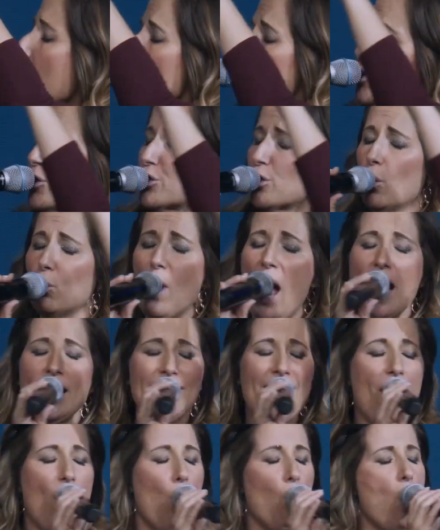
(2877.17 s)
So right
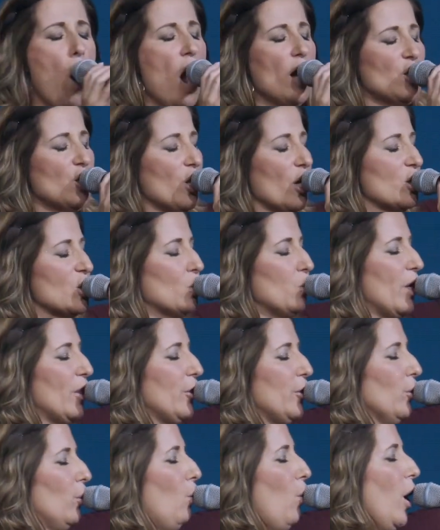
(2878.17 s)
now, wash us with
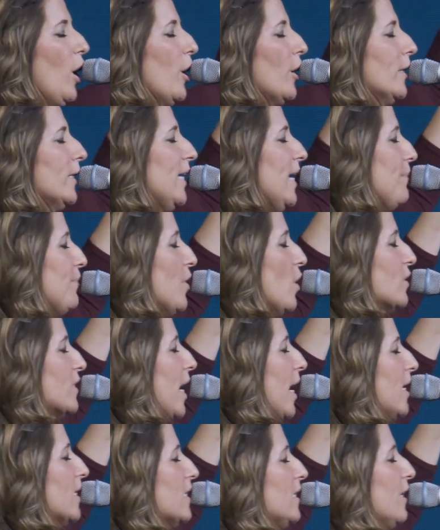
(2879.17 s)
your word. Keep those
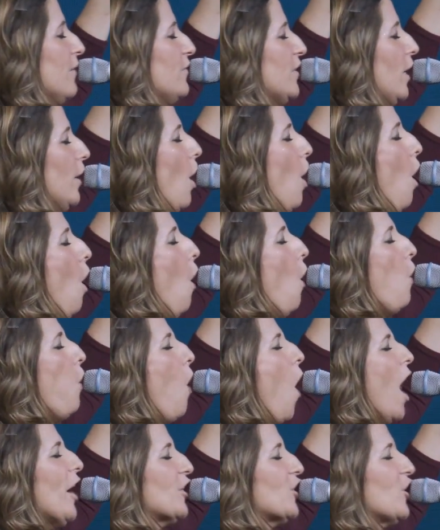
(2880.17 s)
hands lifted.
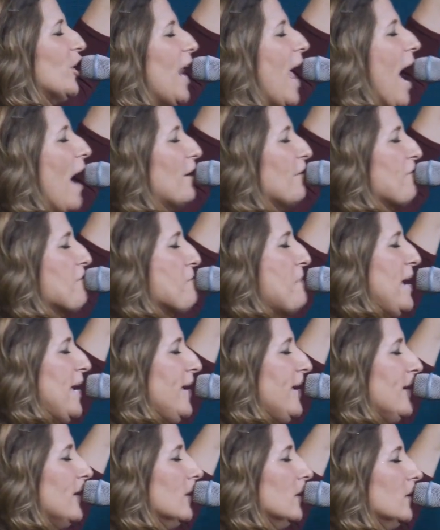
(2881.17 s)
Wash it out of
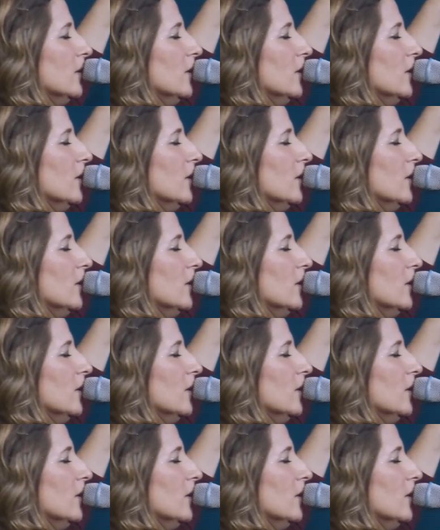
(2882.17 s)
me.